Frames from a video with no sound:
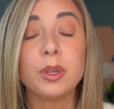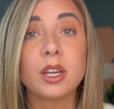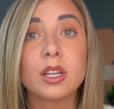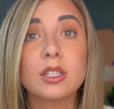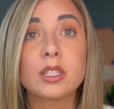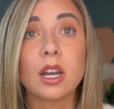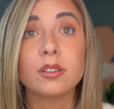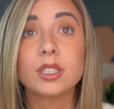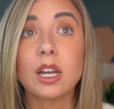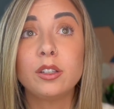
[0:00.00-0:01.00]
Because
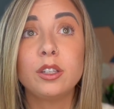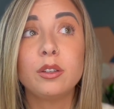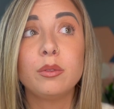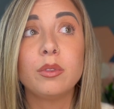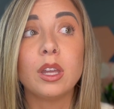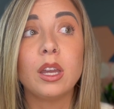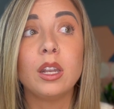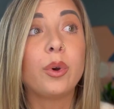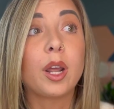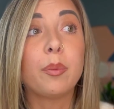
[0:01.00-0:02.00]
I'll tell you
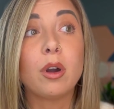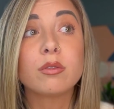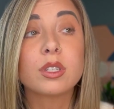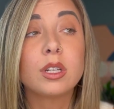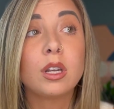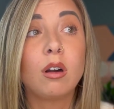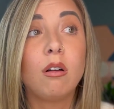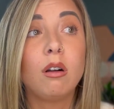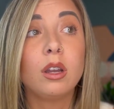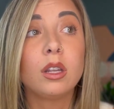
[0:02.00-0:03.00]
that when I posted
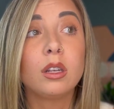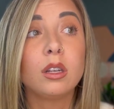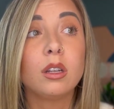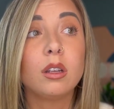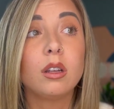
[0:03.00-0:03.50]
on